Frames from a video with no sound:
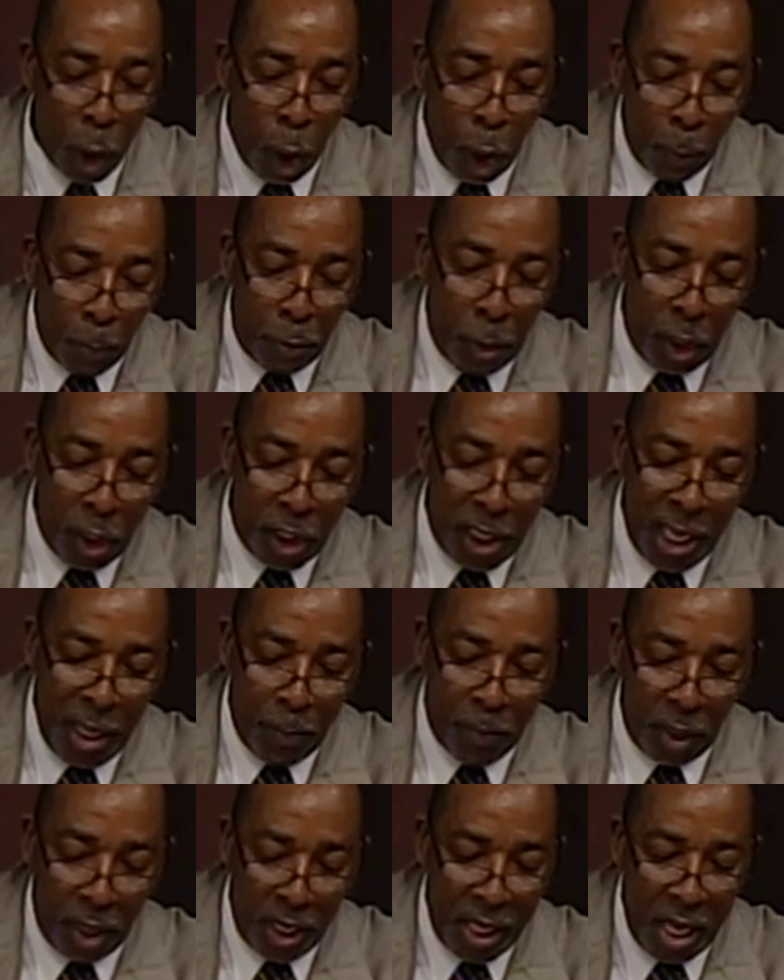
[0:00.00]
But ye
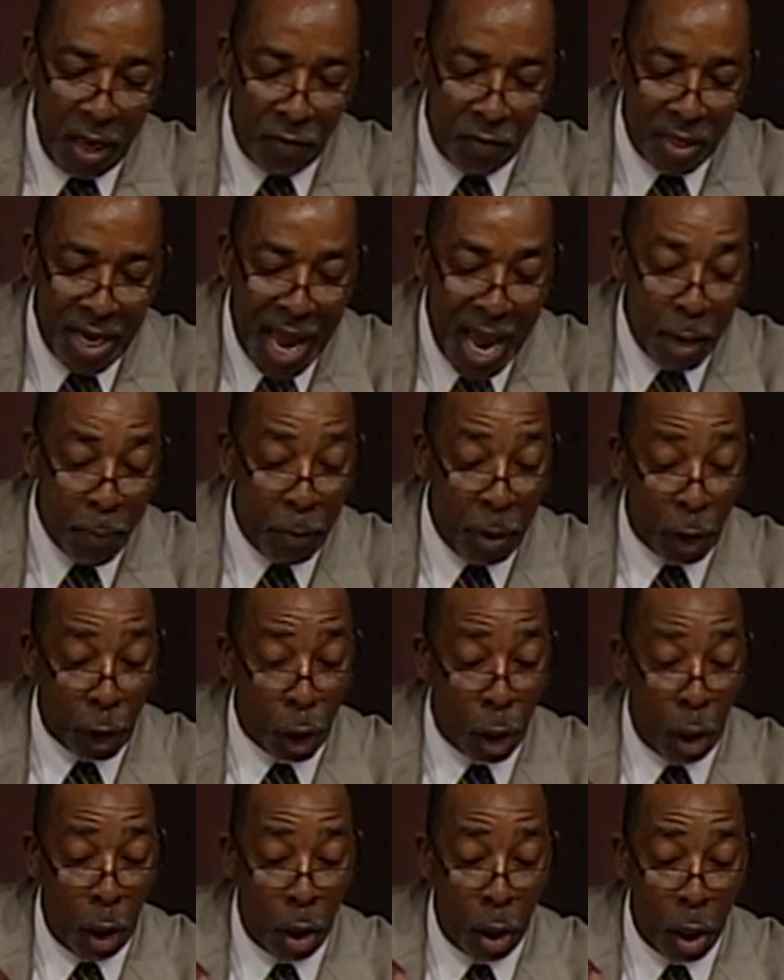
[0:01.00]
believe not
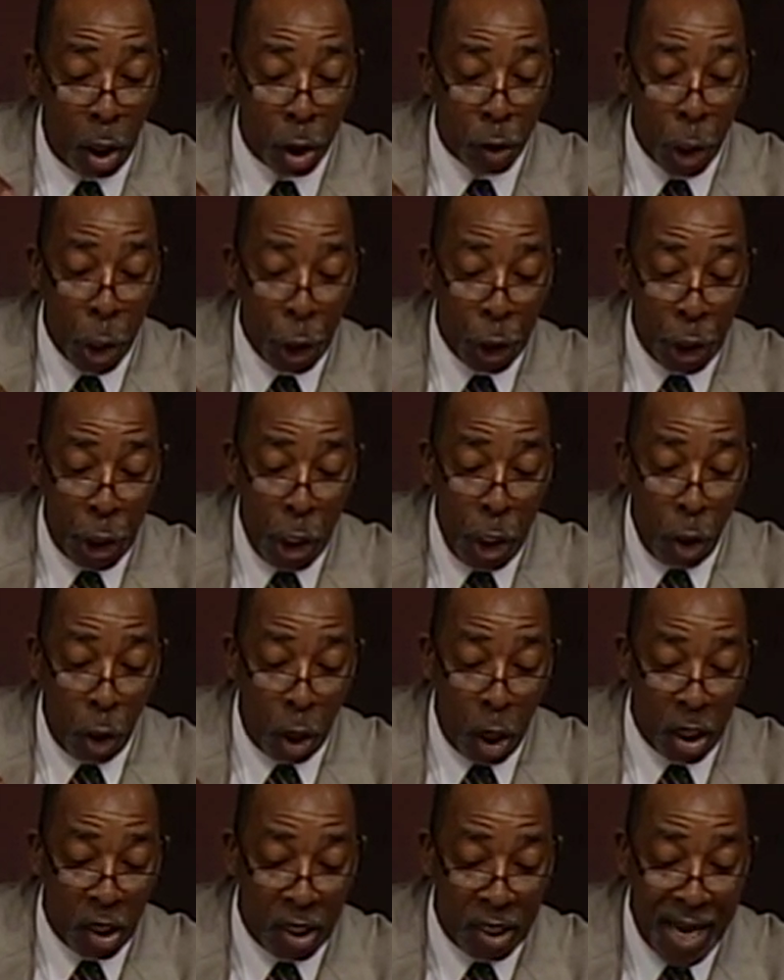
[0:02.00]
because ye
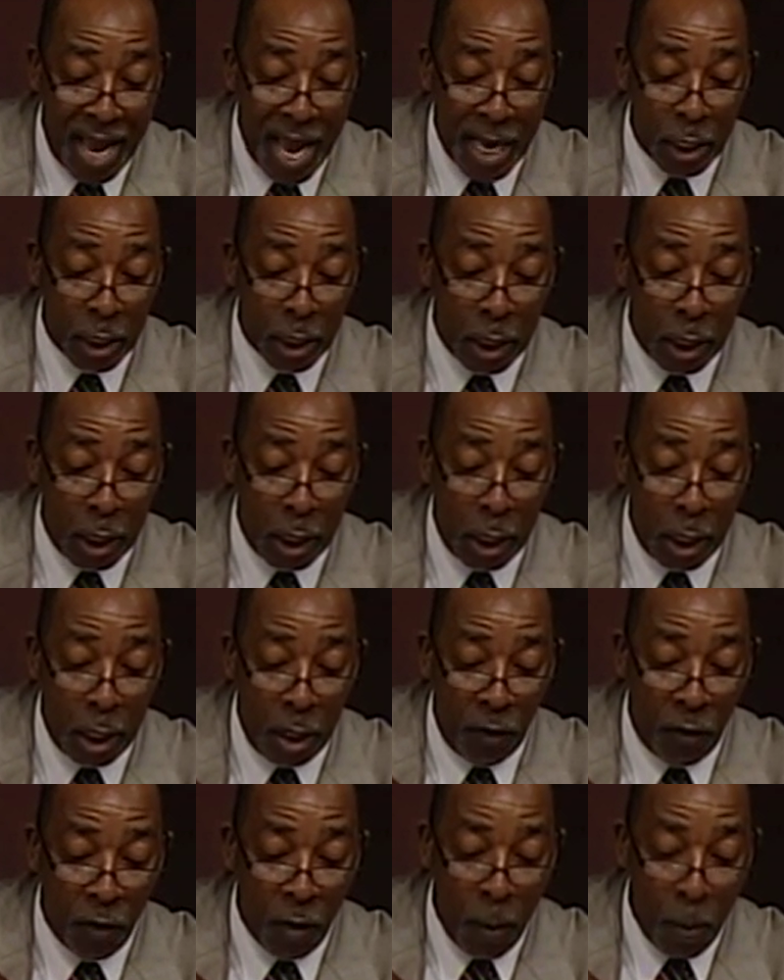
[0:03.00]
are not
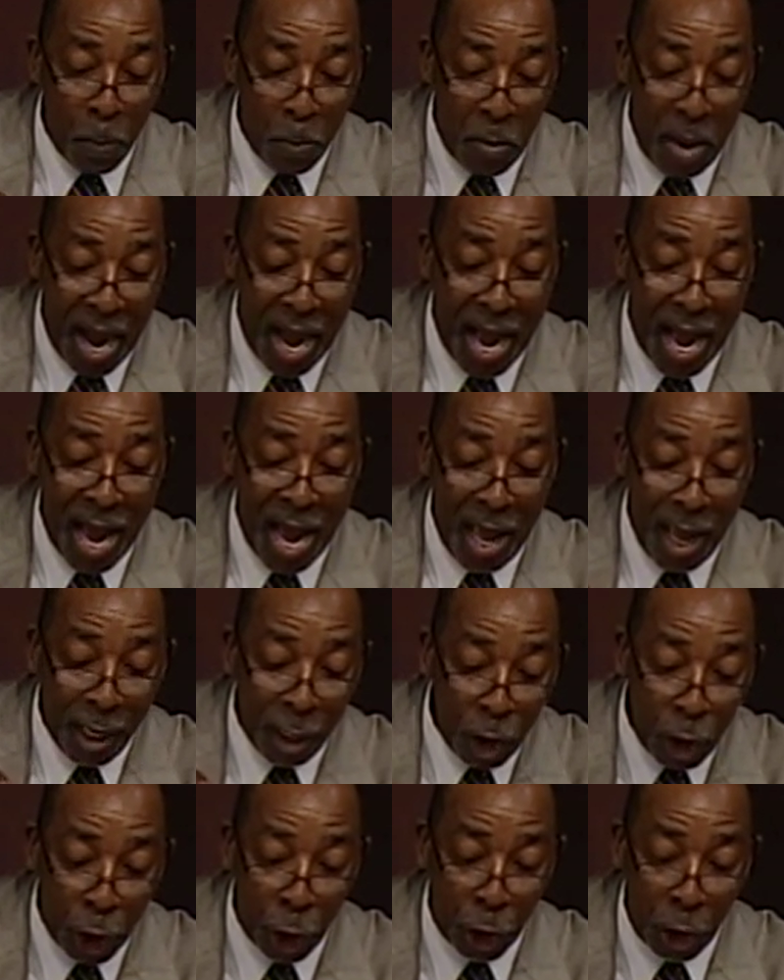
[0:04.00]
of my
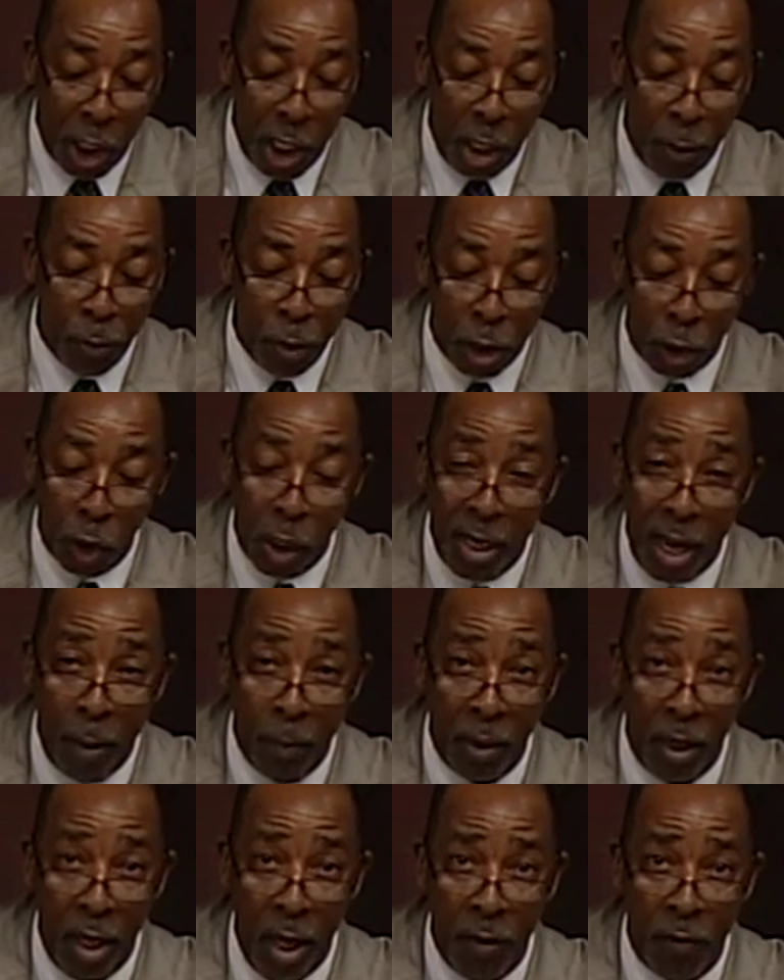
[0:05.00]
sheep. You see that,
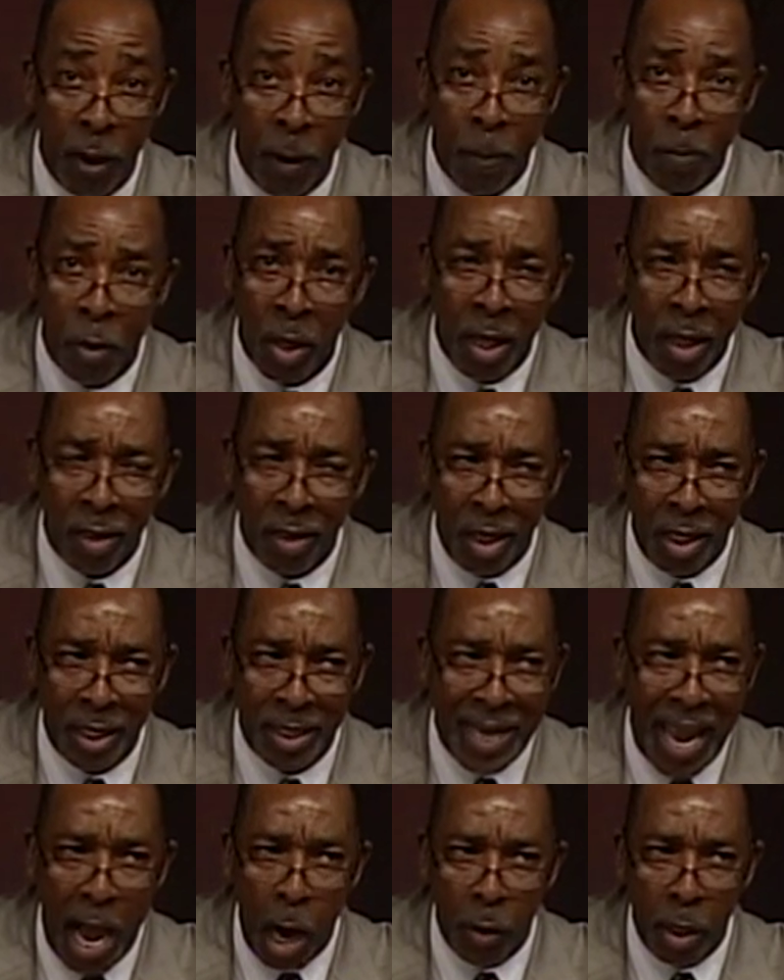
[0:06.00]
beloved? The
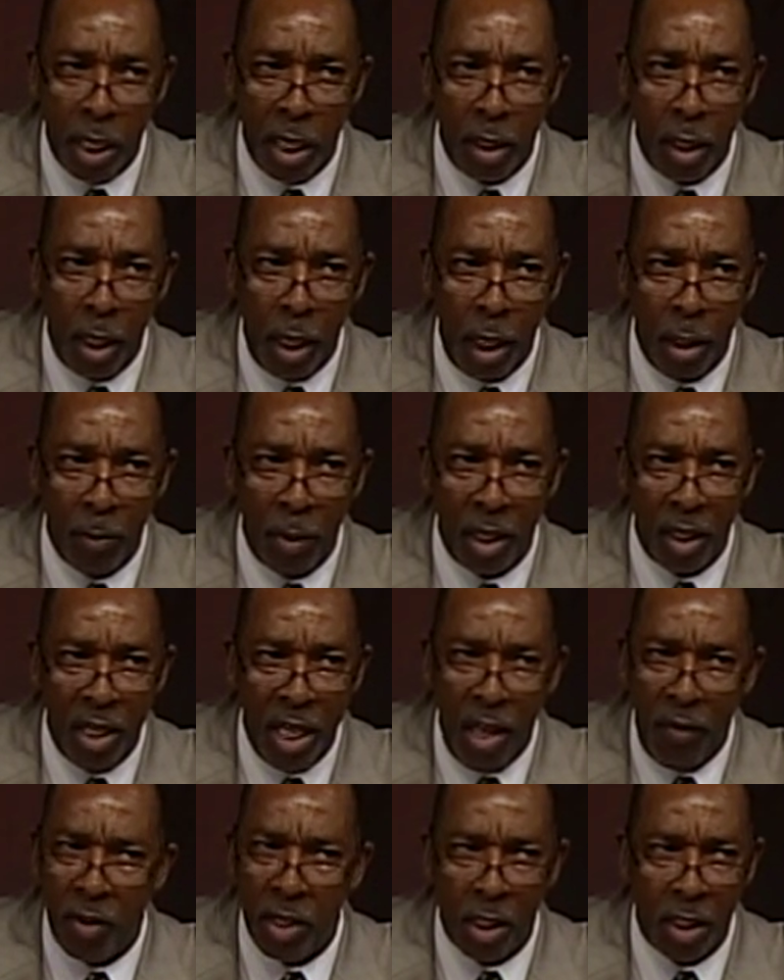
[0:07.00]
doubting and the
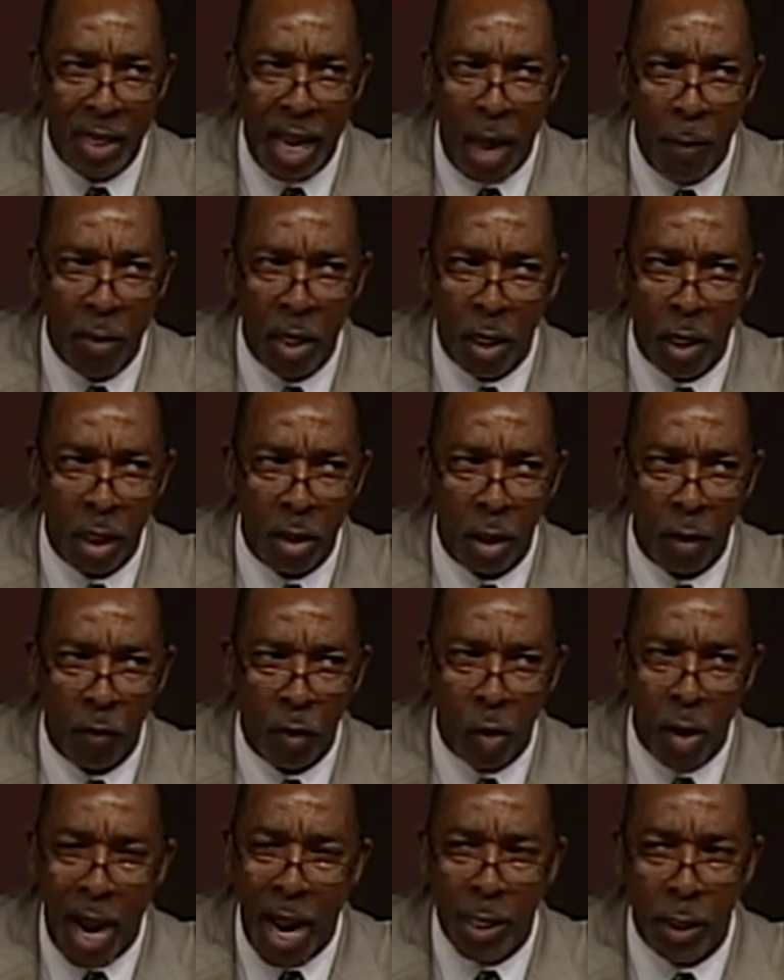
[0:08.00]
unbelief is not because of
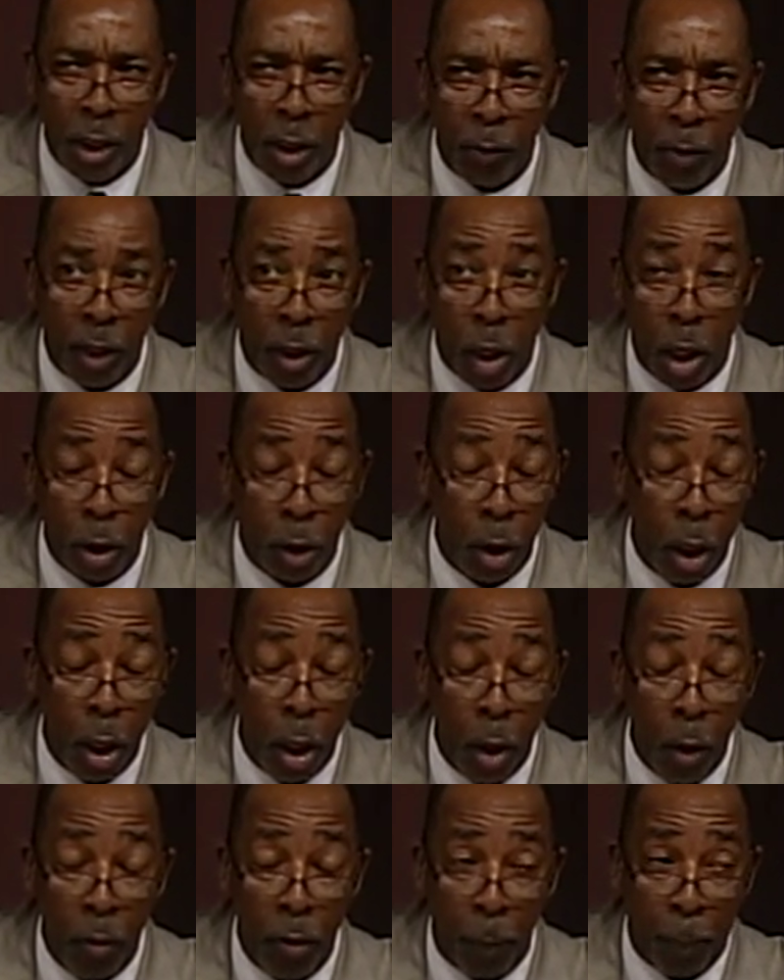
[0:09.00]
Christ, it's because
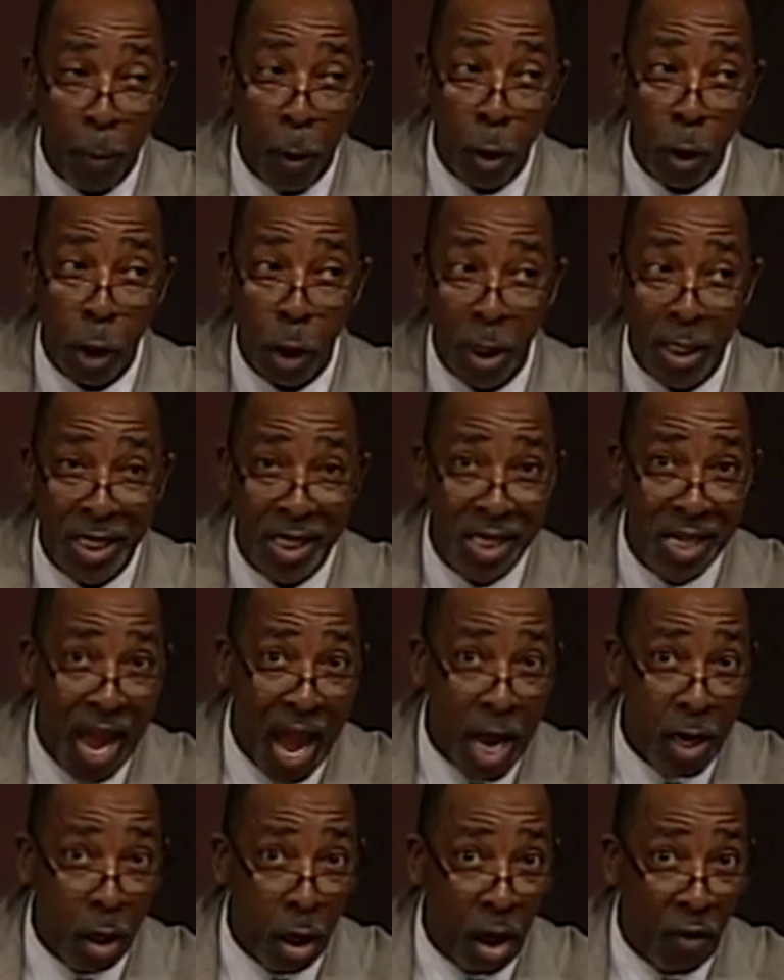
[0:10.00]
the person is
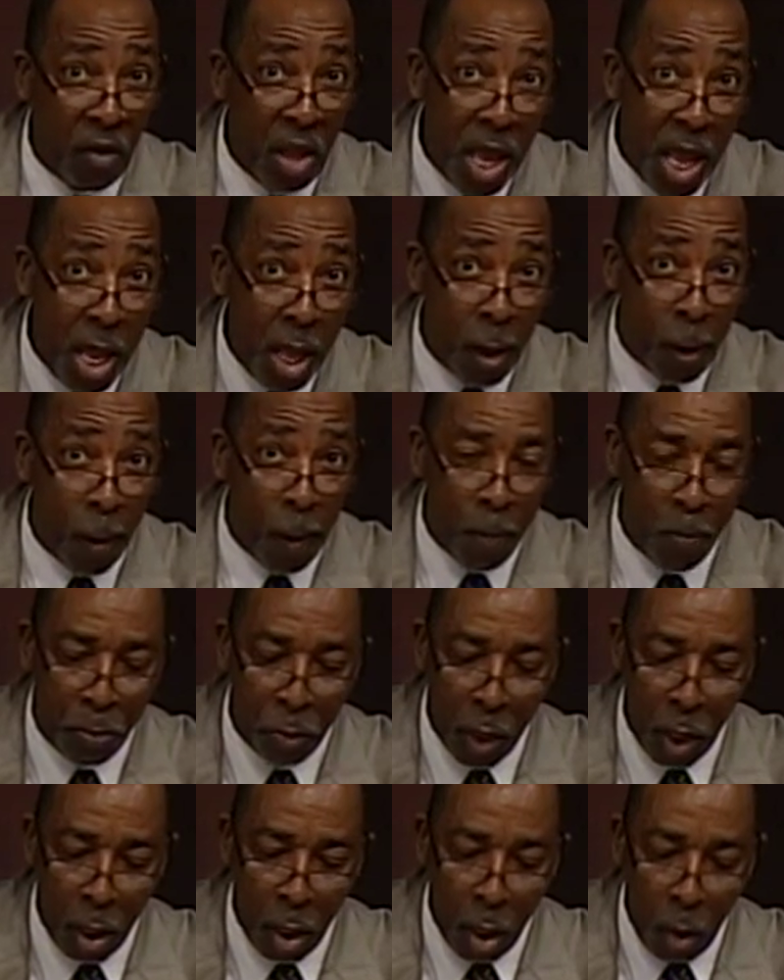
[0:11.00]
not of him.
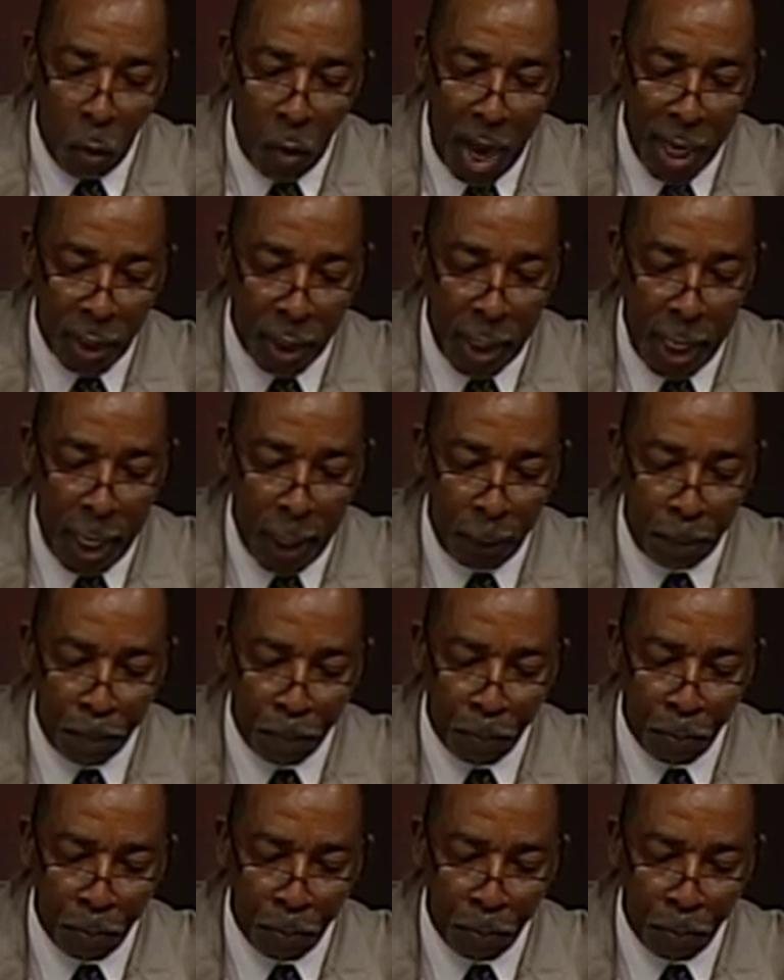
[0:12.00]
Watch now.